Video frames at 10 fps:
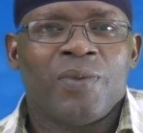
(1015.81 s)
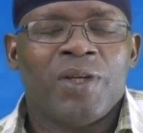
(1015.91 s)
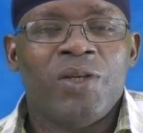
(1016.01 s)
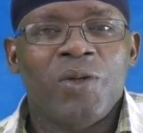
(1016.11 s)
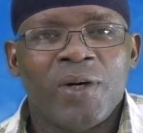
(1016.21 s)

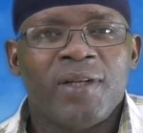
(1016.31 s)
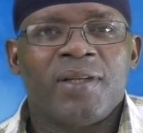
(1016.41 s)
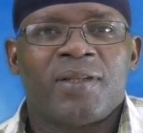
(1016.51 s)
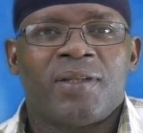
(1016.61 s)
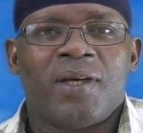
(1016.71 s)
You
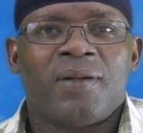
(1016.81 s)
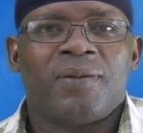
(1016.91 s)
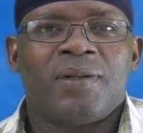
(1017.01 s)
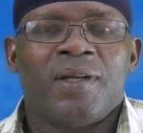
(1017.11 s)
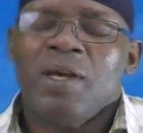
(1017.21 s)
understand?
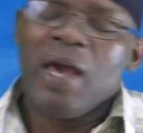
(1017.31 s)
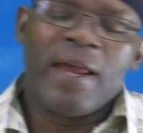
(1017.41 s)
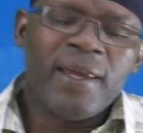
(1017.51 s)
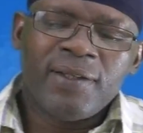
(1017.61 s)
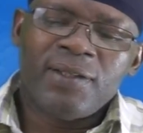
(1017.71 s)
And
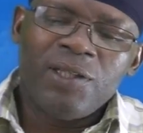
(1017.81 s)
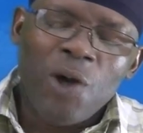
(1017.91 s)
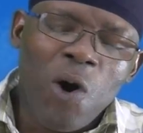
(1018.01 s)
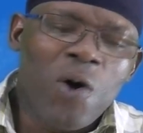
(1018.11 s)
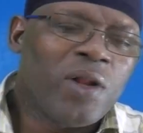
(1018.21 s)
I see
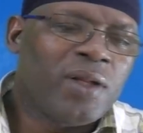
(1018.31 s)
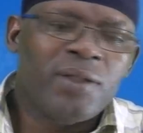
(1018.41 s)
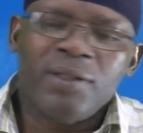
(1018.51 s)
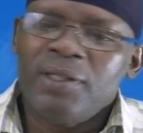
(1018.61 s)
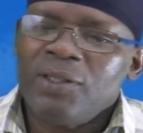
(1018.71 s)

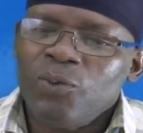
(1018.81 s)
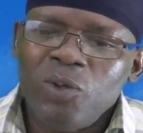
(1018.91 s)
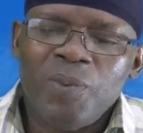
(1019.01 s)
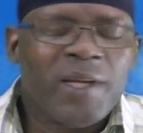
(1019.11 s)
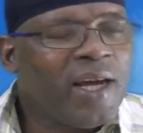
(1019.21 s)
all these
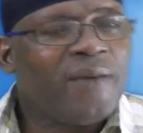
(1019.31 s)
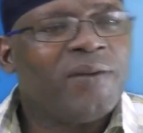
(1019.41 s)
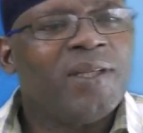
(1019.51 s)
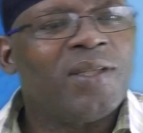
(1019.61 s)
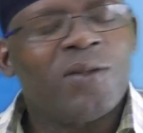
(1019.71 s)
women
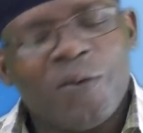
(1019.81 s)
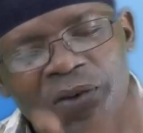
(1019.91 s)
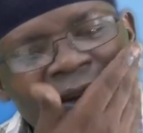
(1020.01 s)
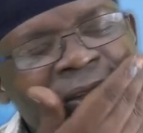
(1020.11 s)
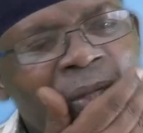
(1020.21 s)
having this stuff,
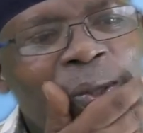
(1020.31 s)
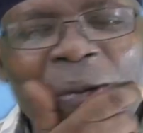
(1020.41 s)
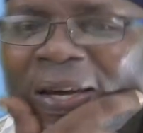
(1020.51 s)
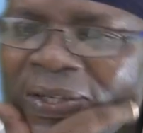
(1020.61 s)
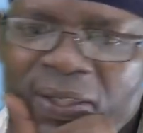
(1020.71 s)
and I say,
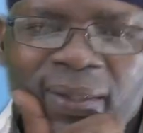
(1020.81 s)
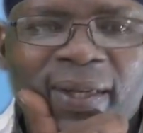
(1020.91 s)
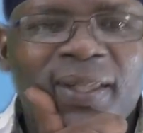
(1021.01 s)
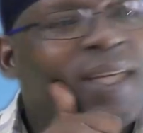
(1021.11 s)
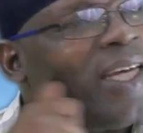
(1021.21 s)
why is it
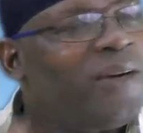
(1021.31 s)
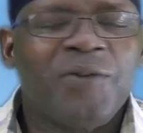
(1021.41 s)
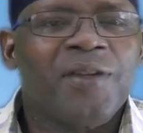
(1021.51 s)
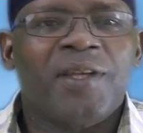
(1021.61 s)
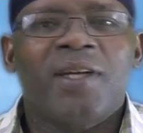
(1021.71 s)
that
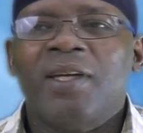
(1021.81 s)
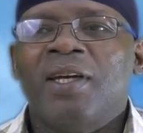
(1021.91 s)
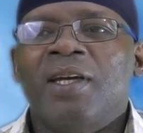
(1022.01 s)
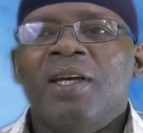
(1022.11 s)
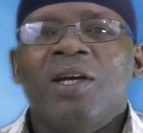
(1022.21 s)
every
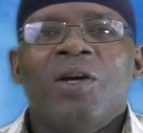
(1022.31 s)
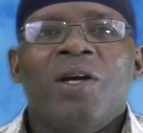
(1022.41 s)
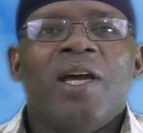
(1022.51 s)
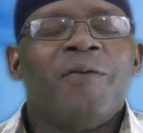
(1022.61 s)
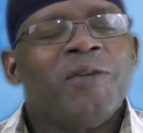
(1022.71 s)

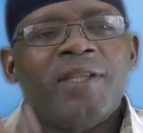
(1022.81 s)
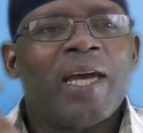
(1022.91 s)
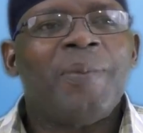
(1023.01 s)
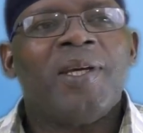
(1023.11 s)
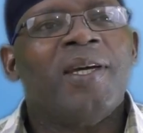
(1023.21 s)

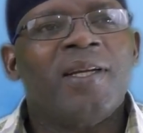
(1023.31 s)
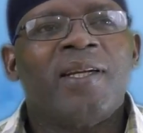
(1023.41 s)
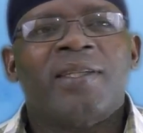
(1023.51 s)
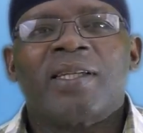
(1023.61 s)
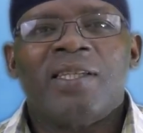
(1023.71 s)
time they get an
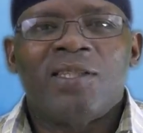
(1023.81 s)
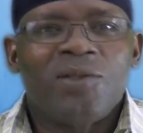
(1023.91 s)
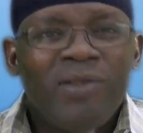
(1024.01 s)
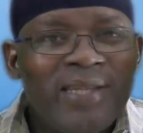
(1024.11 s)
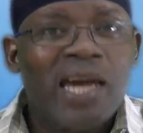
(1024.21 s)
attack, it's
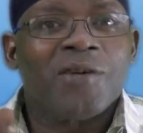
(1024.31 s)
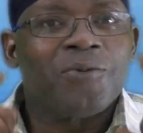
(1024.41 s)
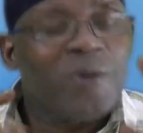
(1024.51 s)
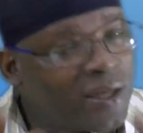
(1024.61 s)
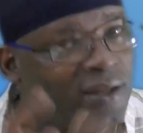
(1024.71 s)

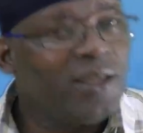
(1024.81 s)
directly